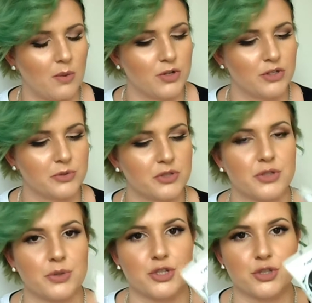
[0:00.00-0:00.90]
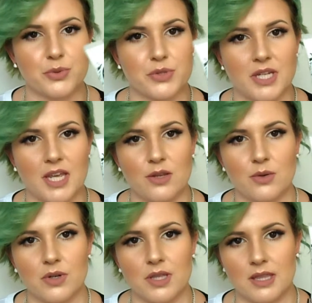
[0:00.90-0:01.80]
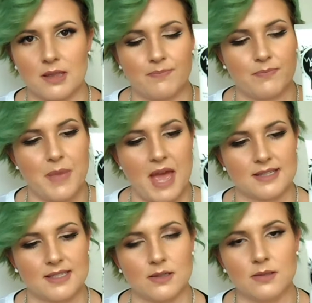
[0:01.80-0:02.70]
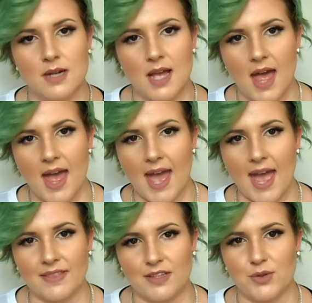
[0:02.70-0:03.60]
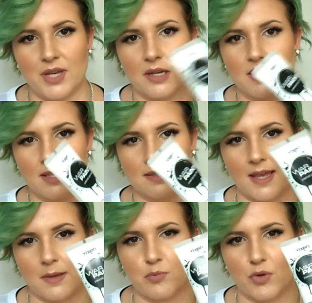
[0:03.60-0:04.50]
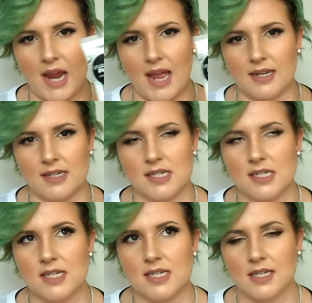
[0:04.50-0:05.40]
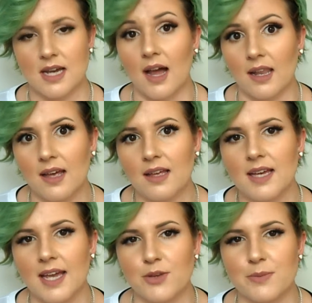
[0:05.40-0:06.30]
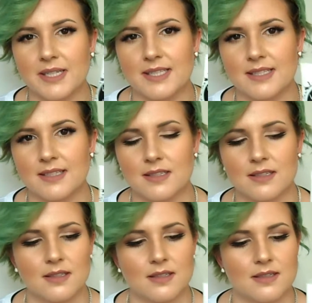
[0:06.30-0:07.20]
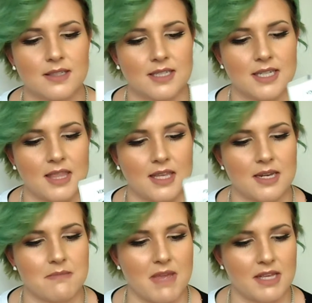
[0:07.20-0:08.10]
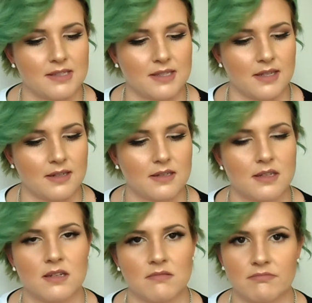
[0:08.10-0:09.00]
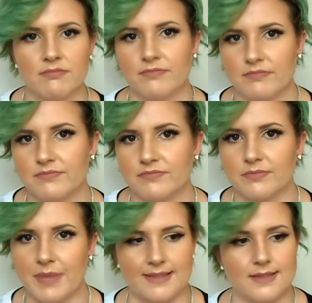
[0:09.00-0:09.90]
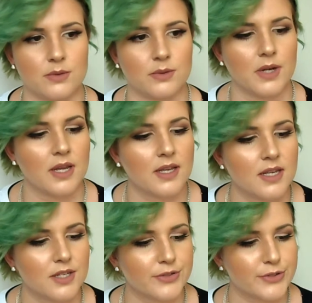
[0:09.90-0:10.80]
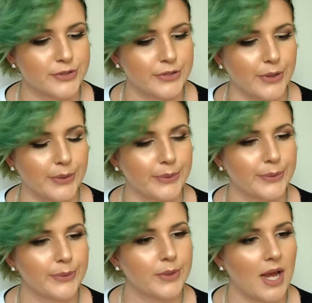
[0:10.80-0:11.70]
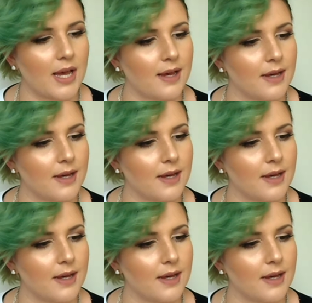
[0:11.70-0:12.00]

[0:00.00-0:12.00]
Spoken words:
what you're supposed to do is you're supposed to get your pastel and then you get the same brand colour and you mix it together and it makes it pastel. So